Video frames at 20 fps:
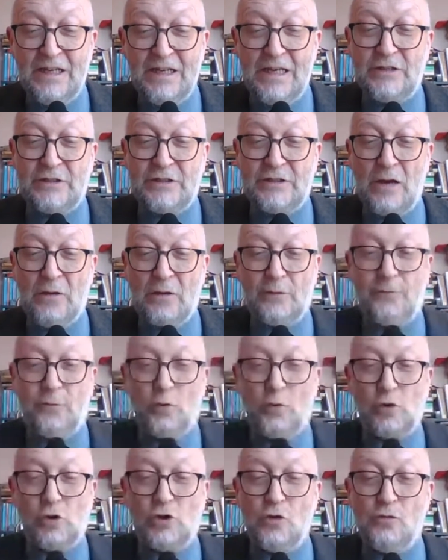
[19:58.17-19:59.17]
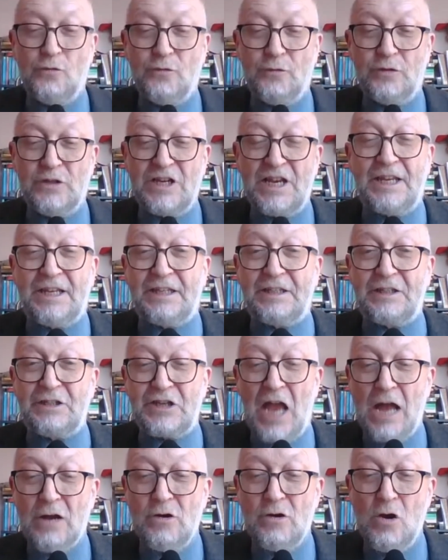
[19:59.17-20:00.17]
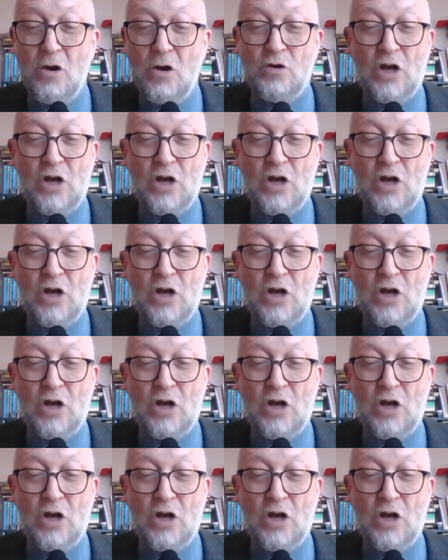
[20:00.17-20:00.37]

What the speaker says: lays out the fortune-telling tarot